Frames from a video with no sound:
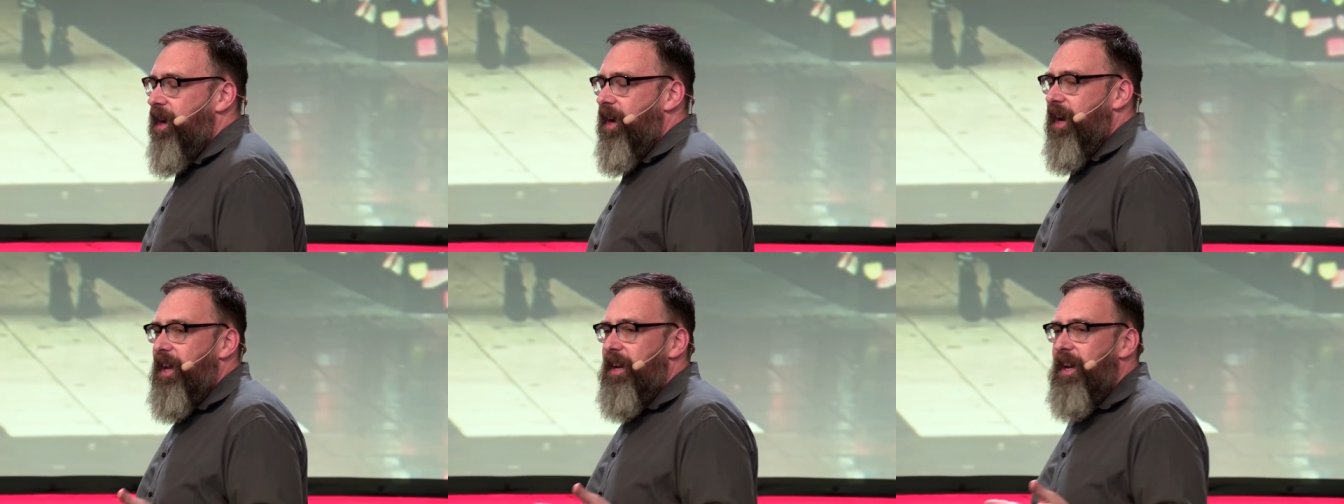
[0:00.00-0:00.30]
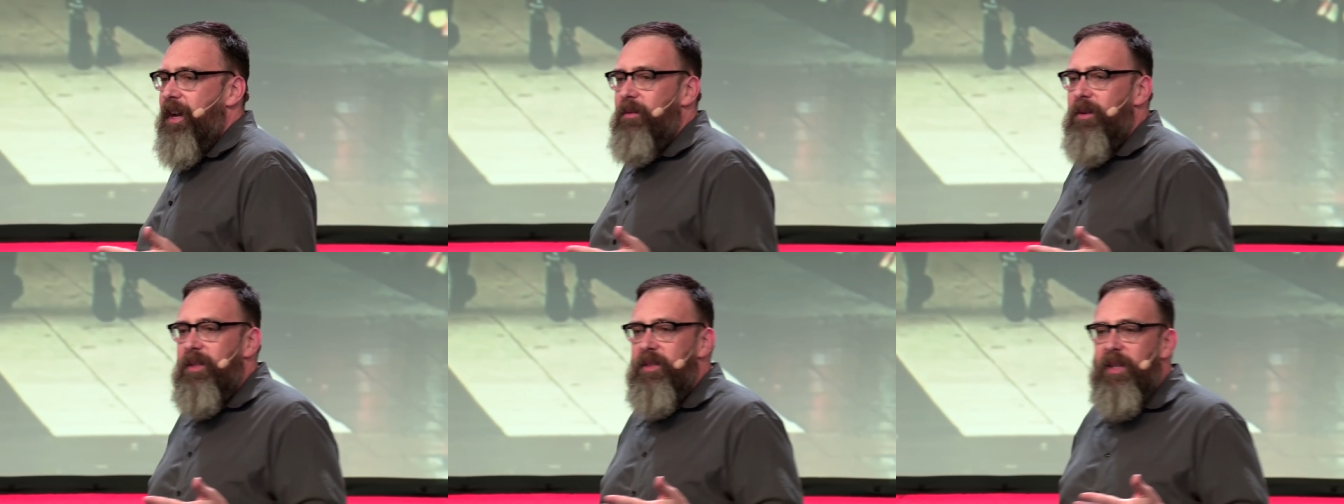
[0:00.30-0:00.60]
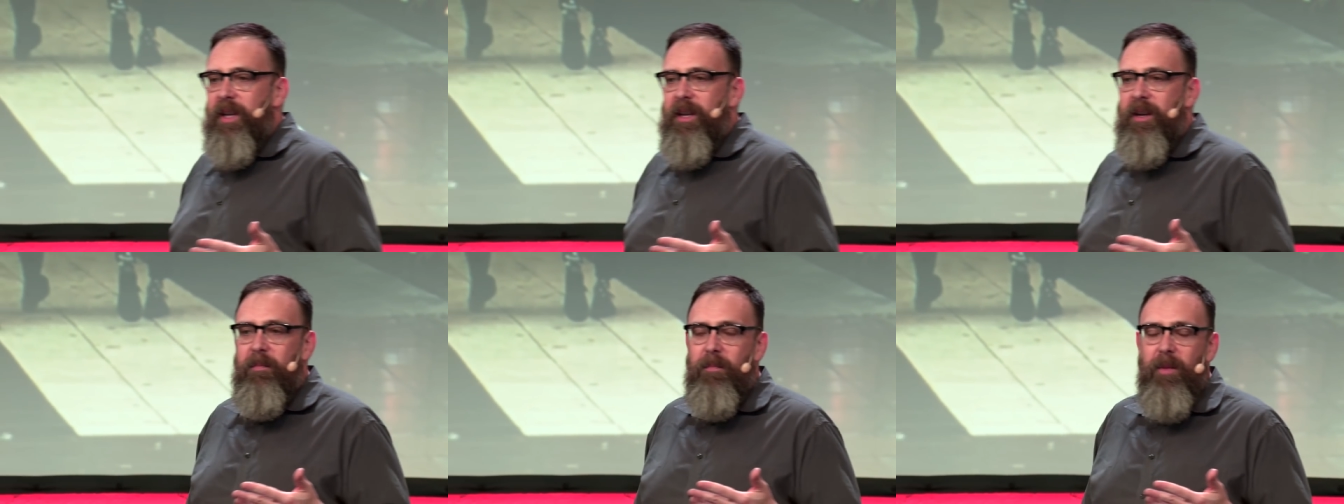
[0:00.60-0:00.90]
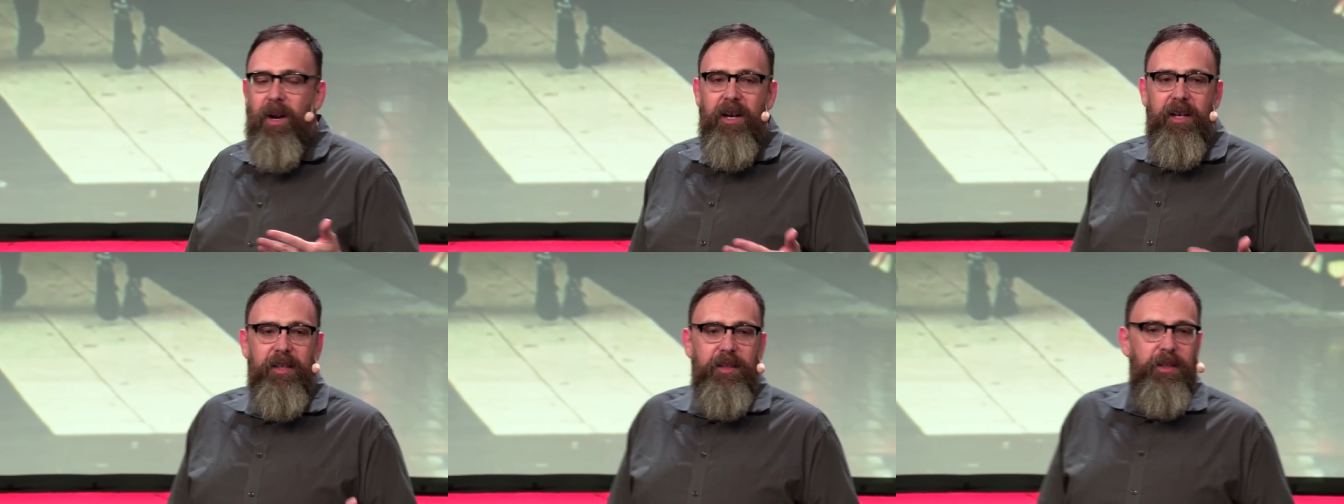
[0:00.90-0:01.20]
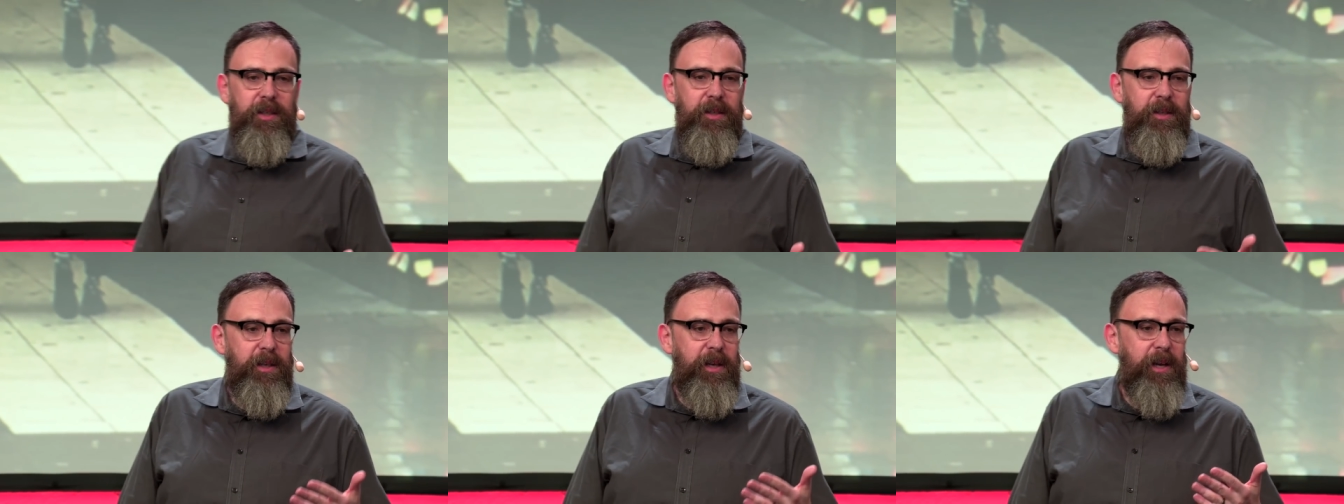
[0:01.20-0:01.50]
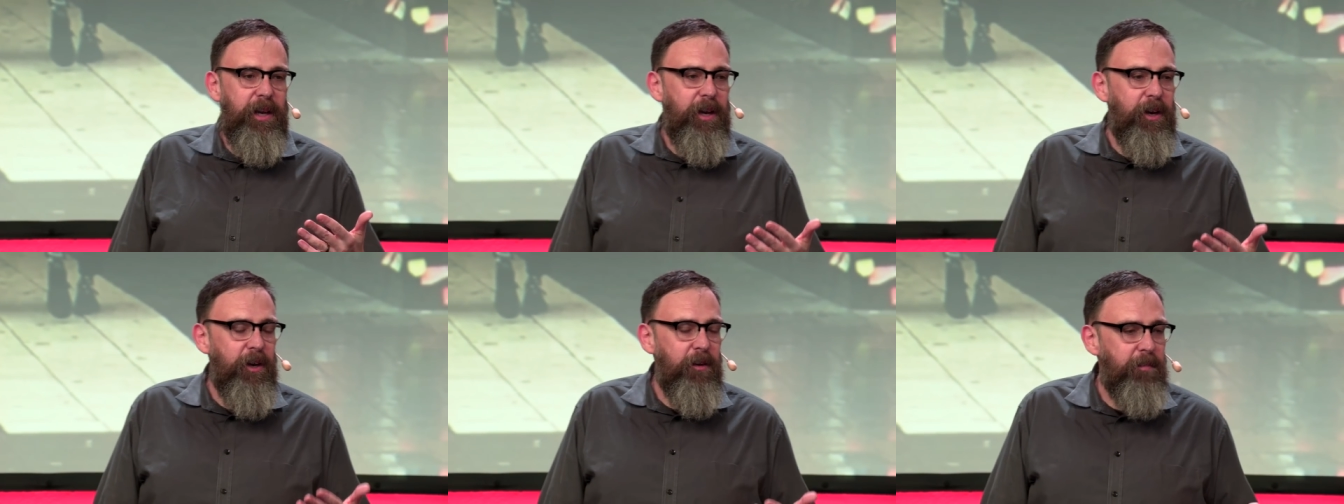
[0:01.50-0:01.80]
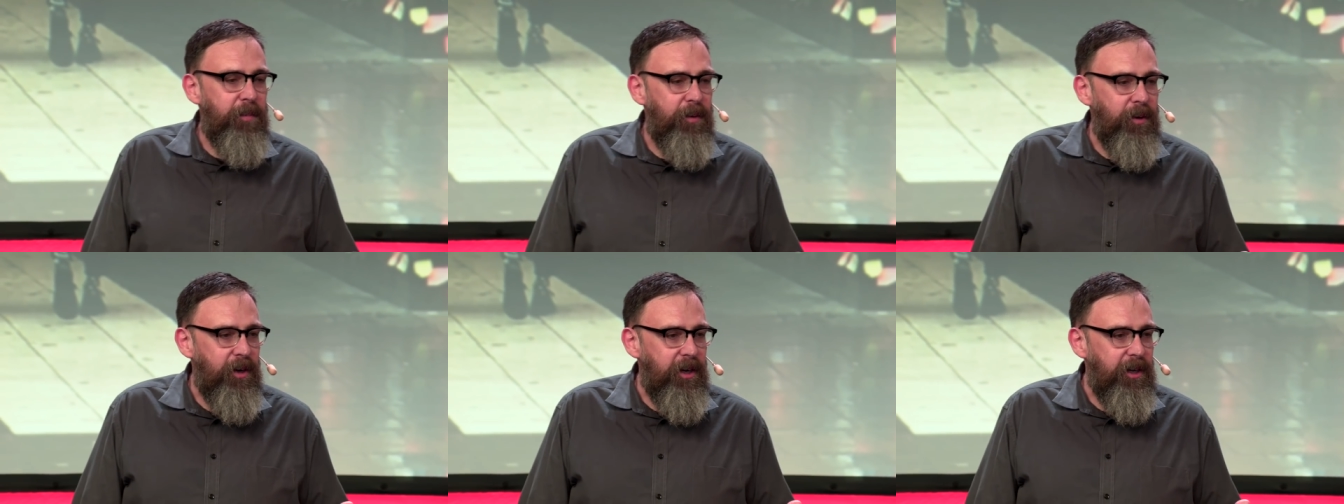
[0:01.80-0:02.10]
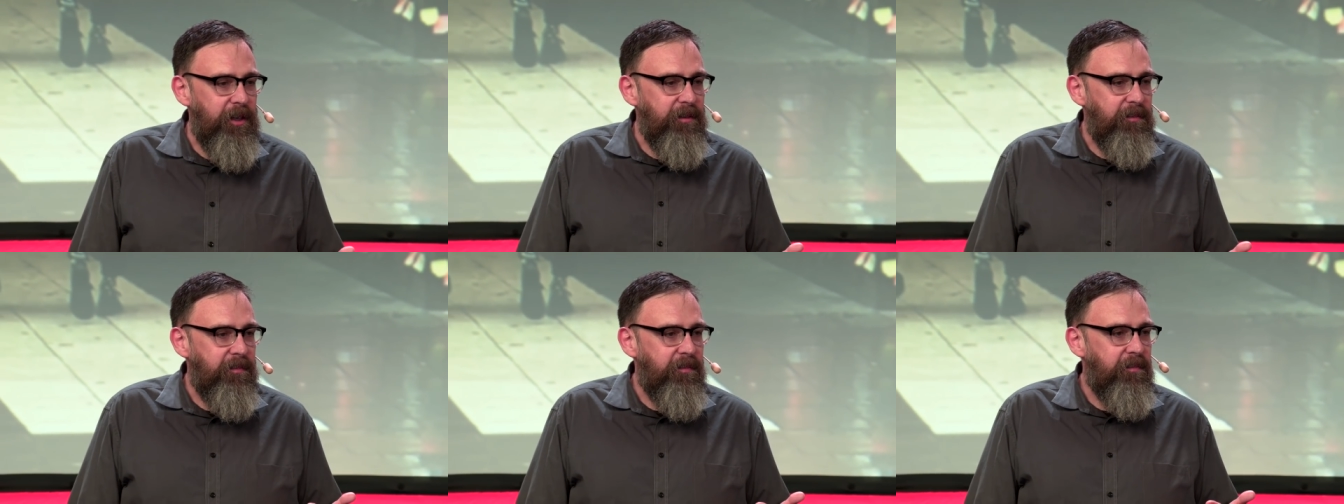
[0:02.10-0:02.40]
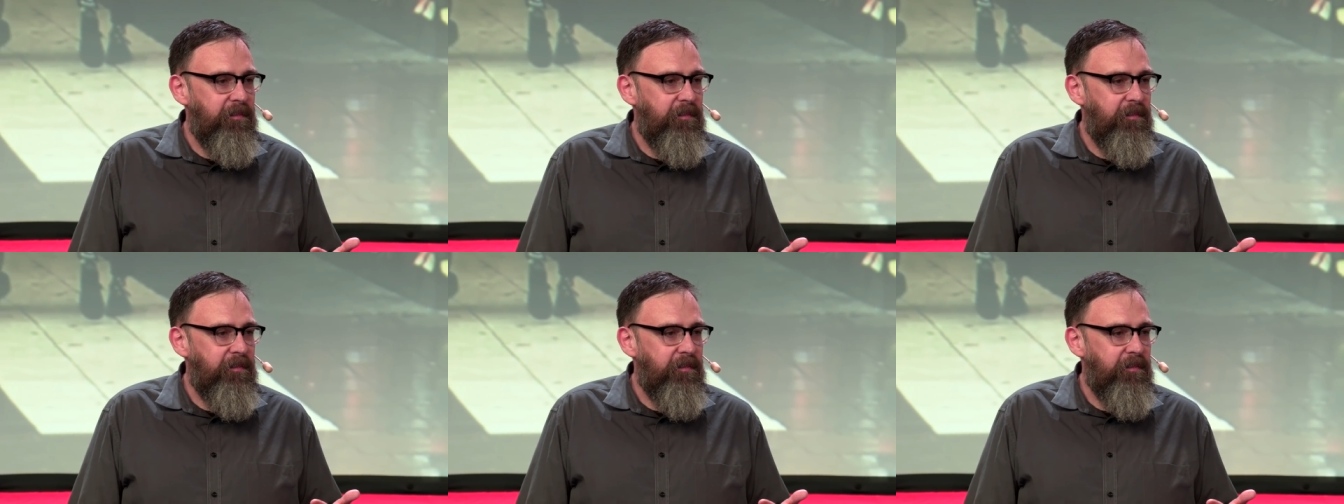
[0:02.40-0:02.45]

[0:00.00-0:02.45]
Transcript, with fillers: And I was at a march at the airport